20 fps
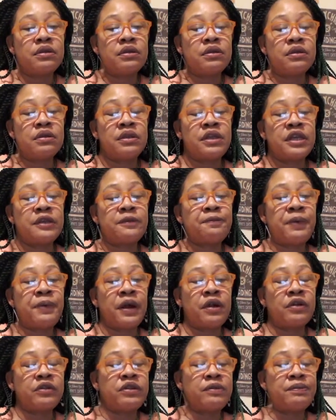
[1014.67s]
this
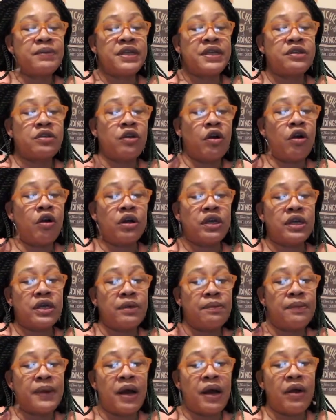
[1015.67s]
person be talking
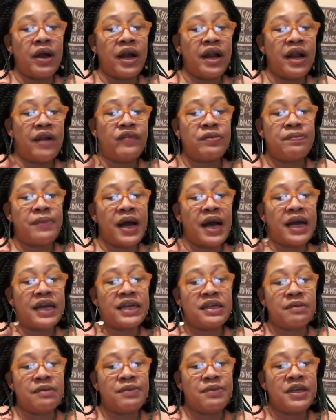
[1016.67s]
about everybody
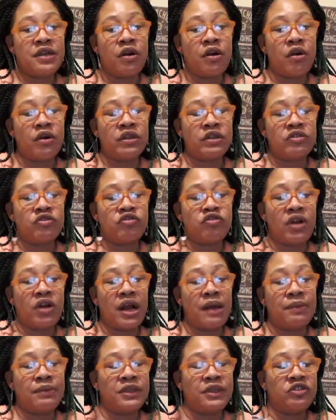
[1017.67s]
and be causing
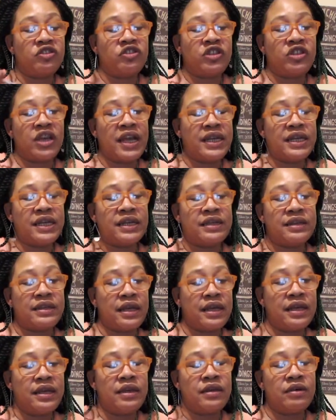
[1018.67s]
drama and shady as
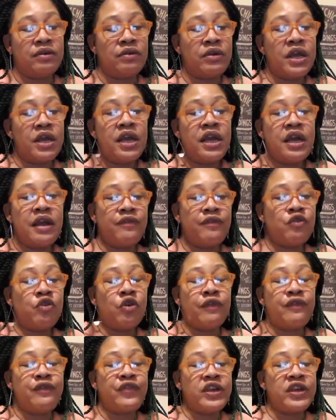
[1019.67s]
hell. If you're
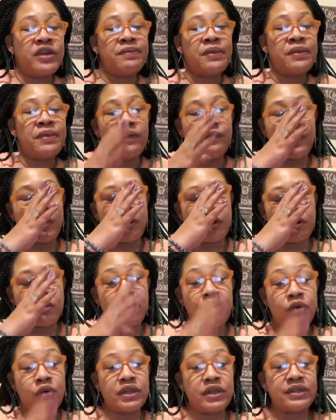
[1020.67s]
a female
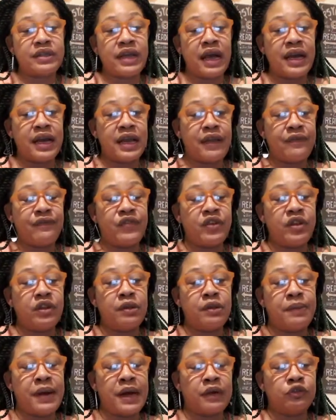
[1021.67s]
Virgo, this how they feel
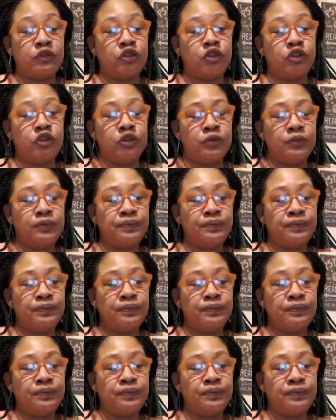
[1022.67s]
about you.